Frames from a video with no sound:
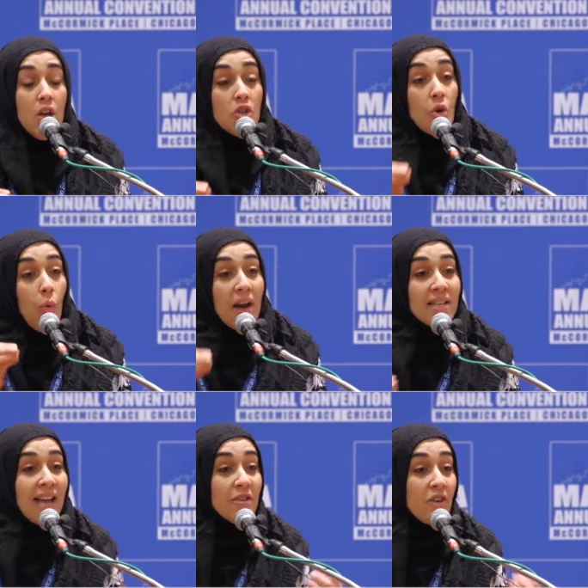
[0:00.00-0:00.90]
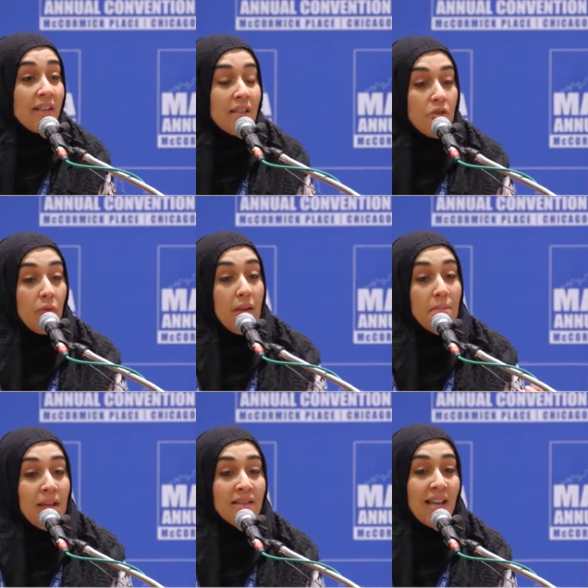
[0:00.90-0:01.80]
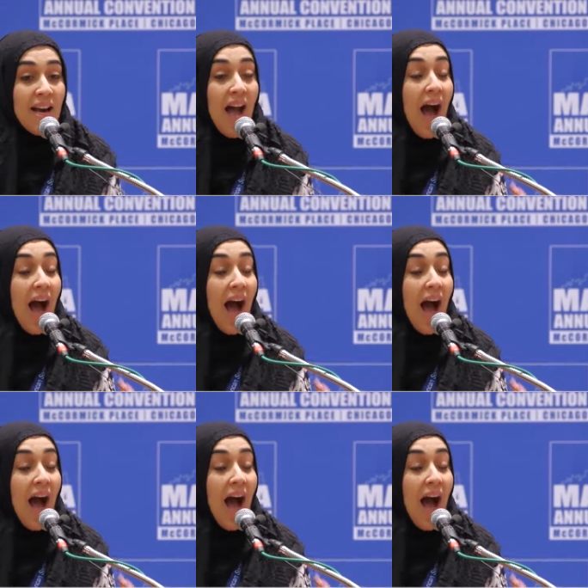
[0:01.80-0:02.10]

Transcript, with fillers: So what does that translate to? It means that